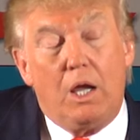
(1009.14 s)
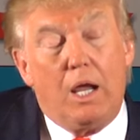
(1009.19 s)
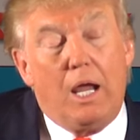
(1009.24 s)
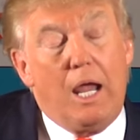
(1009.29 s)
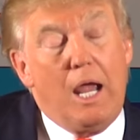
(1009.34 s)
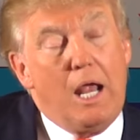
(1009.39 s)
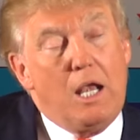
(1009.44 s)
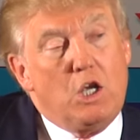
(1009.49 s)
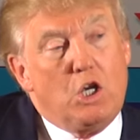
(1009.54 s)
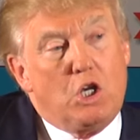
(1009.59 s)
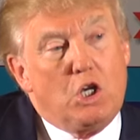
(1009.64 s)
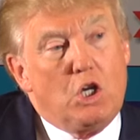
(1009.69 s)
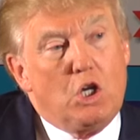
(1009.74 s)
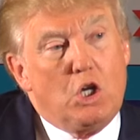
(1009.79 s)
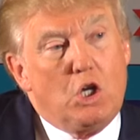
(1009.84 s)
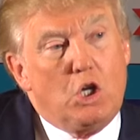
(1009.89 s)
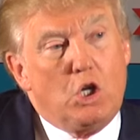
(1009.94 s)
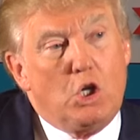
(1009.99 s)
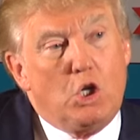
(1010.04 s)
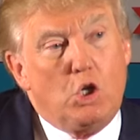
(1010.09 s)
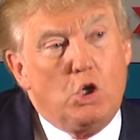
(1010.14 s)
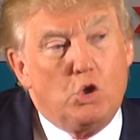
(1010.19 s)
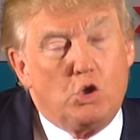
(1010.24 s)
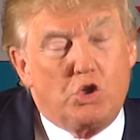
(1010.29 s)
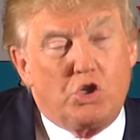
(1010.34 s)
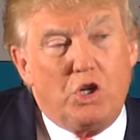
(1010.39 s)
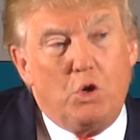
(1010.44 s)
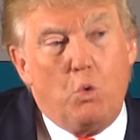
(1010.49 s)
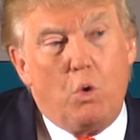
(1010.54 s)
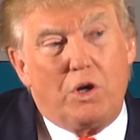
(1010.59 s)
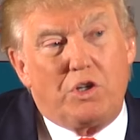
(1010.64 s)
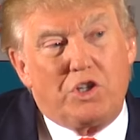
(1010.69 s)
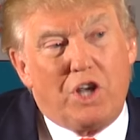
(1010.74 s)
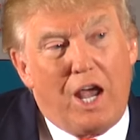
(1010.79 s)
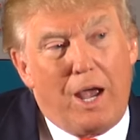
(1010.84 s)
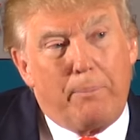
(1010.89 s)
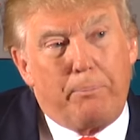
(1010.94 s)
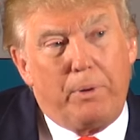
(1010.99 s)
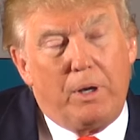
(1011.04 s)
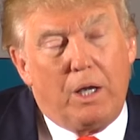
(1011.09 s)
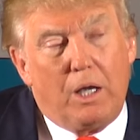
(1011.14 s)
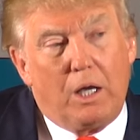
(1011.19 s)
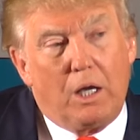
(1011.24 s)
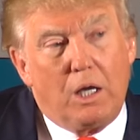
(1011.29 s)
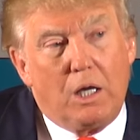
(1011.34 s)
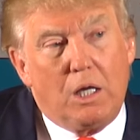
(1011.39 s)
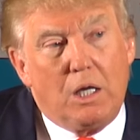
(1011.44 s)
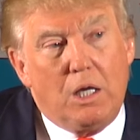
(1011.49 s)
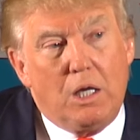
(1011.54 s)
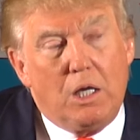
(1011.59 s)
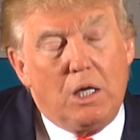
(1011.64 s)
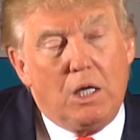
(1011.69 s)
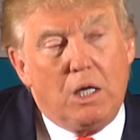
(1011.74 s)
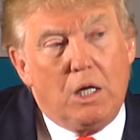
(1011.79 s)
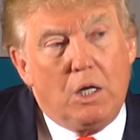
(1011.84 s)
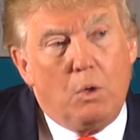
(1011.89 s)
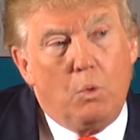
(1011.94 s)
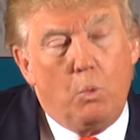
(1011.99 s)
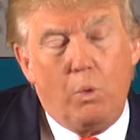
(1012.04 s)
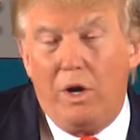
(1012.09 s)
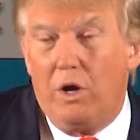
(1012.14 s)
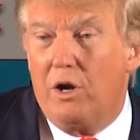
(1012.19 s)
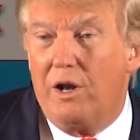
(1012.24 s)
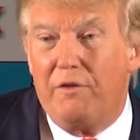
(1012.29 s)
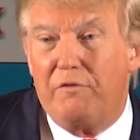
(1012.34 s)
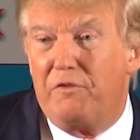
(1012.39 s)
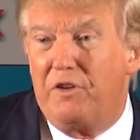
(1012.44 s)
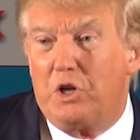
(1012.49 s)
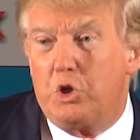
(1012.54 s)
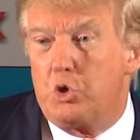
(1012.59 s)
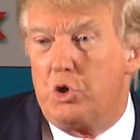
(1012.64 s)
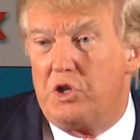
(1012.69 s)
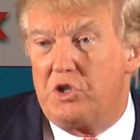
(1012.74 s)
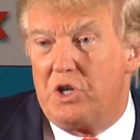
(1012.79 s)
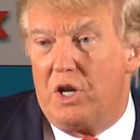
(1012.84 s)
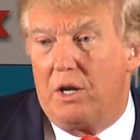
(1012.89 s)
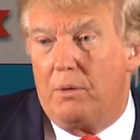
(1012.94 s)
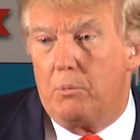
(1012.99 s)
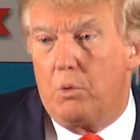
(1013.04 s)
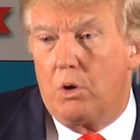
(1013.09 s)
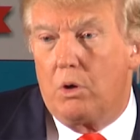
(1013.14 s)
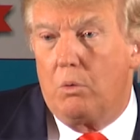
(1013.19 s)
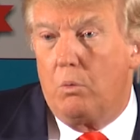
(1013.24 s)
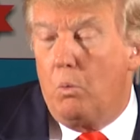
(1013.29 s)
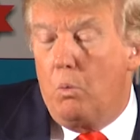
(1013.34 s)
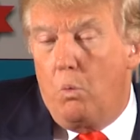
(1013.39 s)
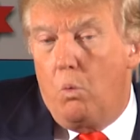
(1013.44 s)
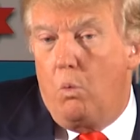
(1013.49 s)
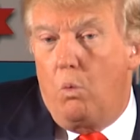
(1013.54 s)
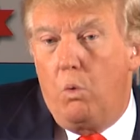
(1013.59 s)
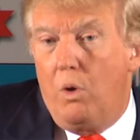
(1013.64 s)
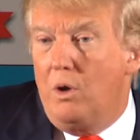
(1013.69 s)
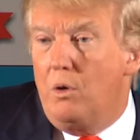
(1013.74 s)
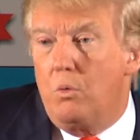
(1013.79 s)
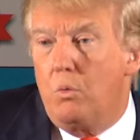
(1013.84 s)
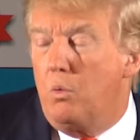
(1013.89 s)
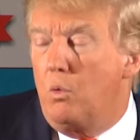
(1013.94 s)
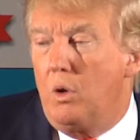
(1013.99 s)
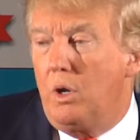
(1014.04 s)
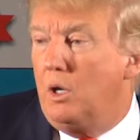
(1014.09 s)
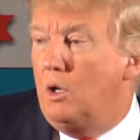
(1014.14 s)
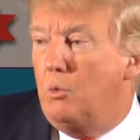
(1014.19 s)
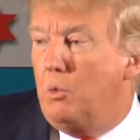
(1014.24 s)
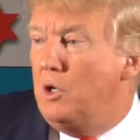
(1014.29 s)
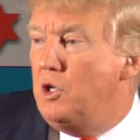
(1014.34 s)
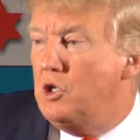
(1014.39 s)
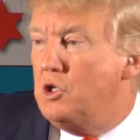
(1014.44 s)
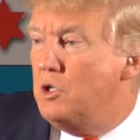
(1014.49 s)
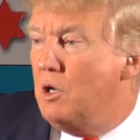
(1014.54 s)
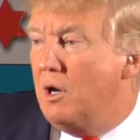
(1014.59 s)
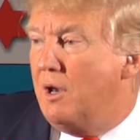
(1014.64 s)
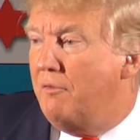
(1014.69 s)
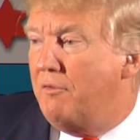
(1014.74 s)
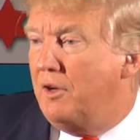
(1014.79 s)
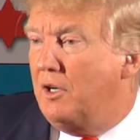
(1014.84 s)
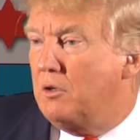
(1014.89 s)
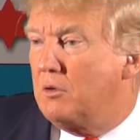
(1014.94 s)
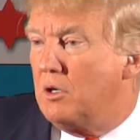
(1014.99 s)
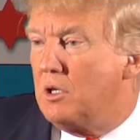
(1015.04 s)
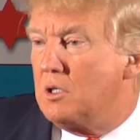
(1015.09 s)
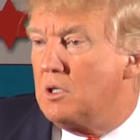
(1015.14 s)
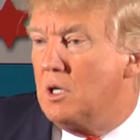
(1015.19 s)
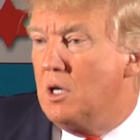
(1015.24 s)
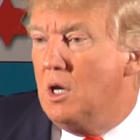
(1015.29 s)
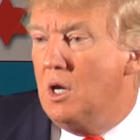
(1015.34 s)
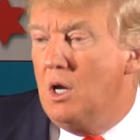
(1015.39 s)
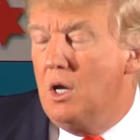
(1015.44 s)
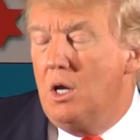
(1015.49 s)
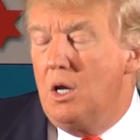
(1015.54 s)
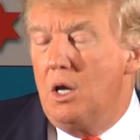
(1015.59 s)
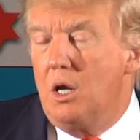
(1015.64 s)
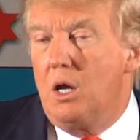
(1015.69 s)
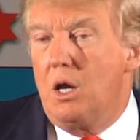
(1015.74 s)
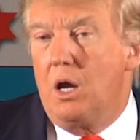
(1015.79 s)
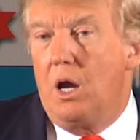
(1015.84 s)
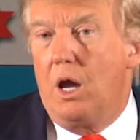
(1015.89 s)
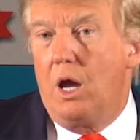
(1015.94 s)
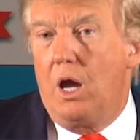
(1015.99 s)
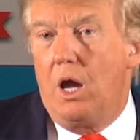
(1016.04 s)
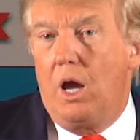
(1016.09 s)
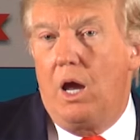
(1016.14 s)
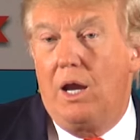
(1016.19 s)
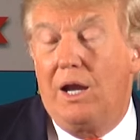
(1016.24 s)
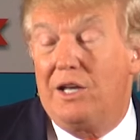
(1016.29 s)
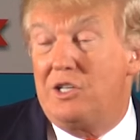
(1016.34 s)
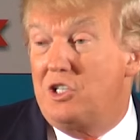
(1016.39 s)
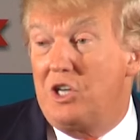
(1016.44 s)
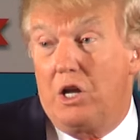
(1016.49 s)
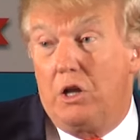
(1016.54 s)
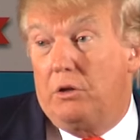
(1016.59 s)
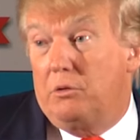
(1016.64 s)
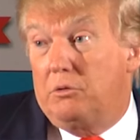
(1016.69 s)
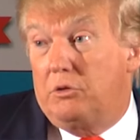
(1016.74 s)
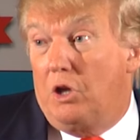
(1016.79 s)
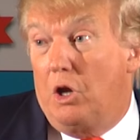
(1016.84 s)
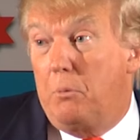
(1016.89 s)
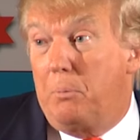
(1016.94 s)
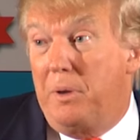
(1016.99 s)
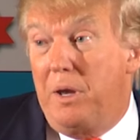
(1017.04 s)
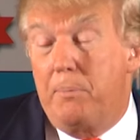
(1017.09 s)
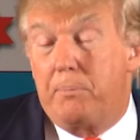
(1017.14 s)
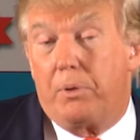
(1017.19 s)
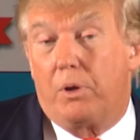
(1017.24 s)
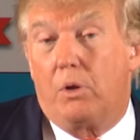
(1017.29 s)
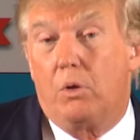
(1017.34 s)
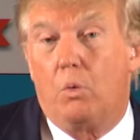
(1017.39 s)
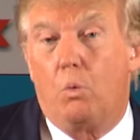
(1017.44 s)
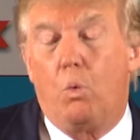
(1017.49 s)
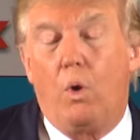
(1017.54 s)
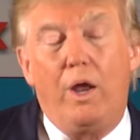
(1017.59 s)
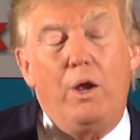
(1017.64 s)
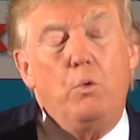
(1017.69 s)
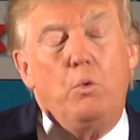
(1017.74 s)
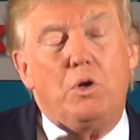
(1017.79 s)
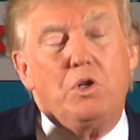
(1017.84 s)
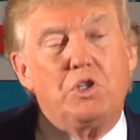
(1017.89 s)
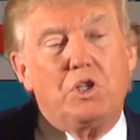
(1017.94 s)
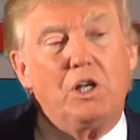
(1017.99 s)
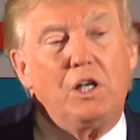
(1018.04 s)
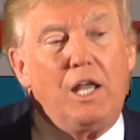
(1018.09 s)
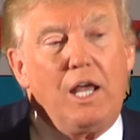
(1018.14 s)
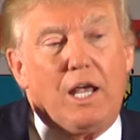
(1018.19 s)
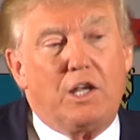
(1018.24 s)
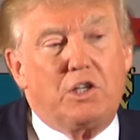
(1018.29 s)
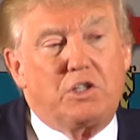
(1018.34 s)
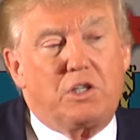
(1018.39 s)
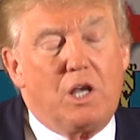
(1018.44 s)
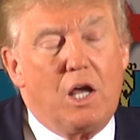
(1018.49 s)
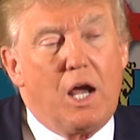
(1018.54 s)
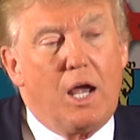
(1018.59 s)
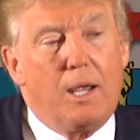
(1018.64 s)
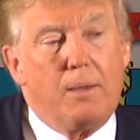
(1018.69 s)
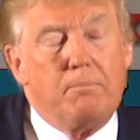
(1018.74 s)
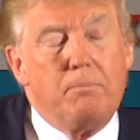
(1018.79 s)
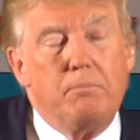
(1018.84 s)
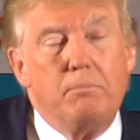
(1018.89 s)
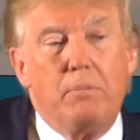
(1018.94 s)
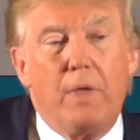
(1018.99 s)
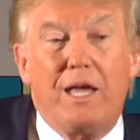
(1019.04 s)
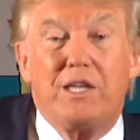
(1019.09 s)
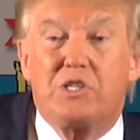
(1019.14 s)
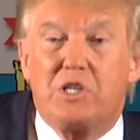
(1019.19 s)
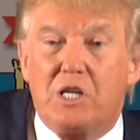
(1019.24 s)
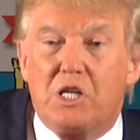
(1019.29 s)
and you see what's happening. We don't have victories anymore. We, we, we just don't have victories. And I tell people when was the last time, as